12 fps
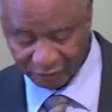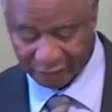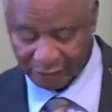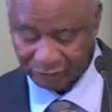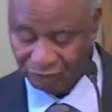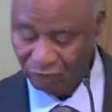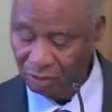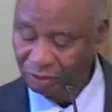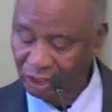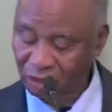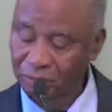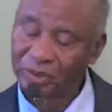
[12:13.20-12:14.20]
gifts from
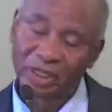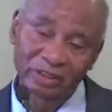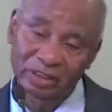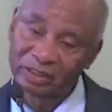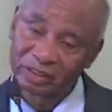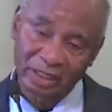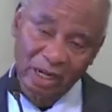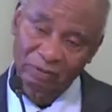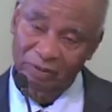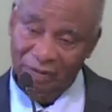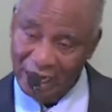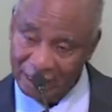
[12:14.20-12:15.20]
the experiences that
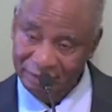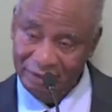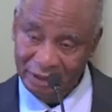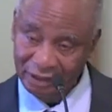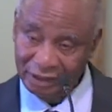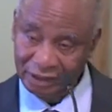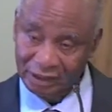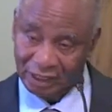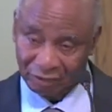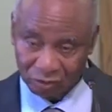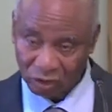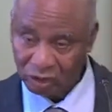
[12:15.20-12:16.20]
we've had.
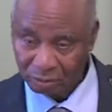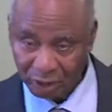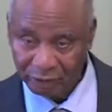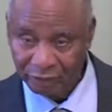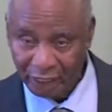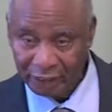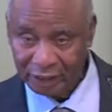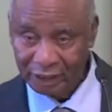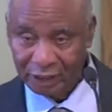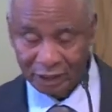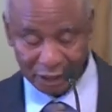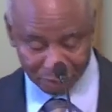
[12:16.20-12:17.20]
I've talked about that.
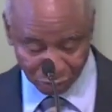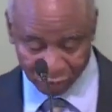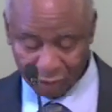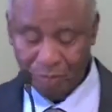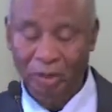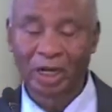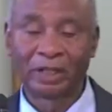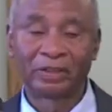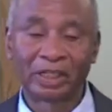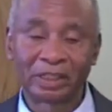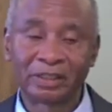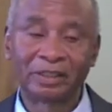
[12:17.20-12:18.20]
The most important
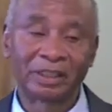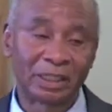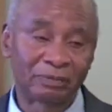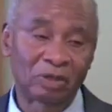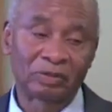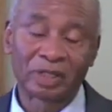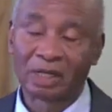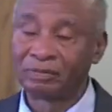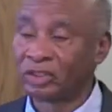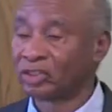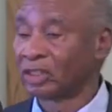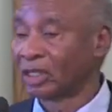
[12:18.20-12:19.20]
thing is the gift of
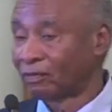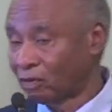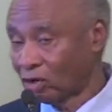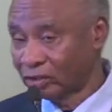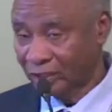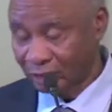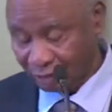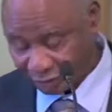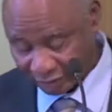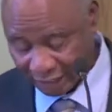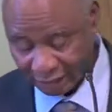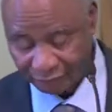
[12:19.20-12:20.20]
salvation, of course, the
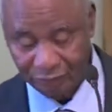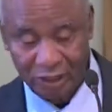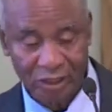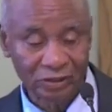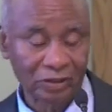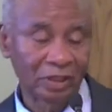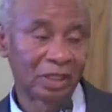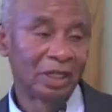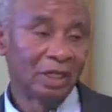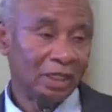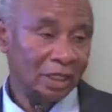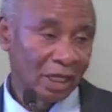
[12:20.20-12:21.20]
sanctification.
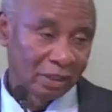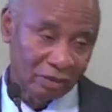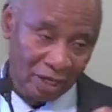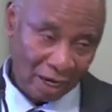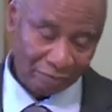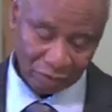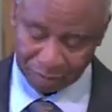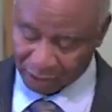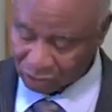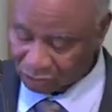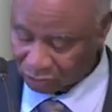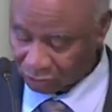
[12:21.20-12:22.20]
Then you have the
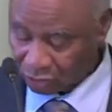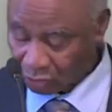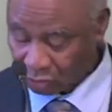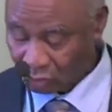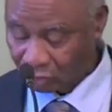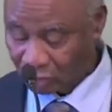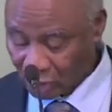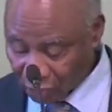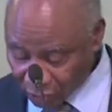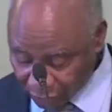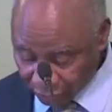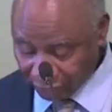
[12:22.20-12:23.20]
baptism of the Holy Ghost.
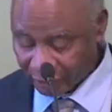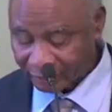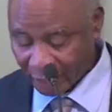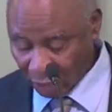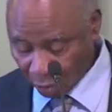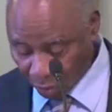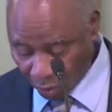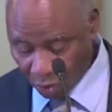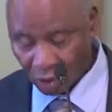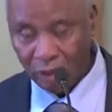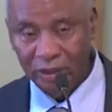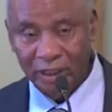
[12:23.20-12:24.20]
These are
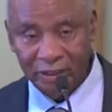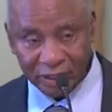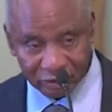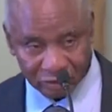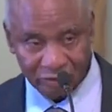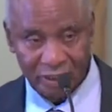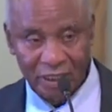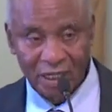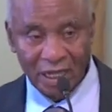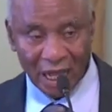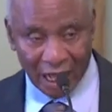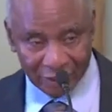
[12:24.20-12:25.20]
all necessary,
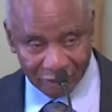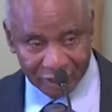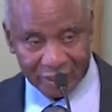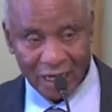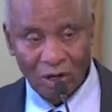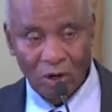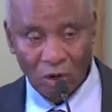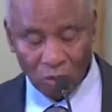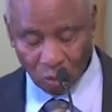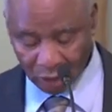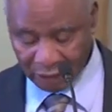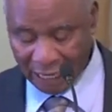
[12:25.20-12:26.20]
and these are all
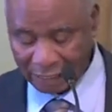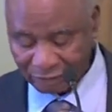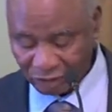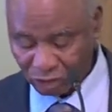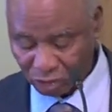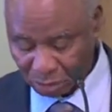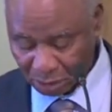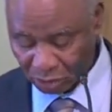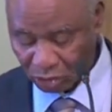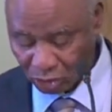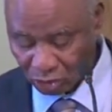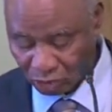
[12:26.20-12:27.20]
what helps us to be able
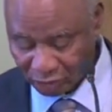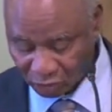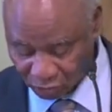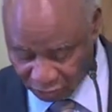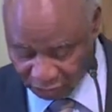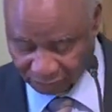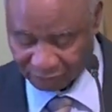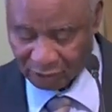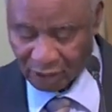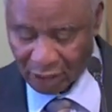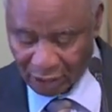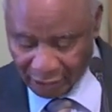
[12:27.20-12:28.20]
to use those gifts
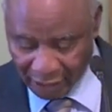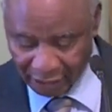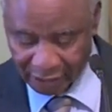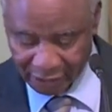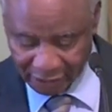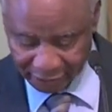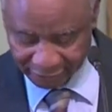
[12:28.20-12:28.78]
that He has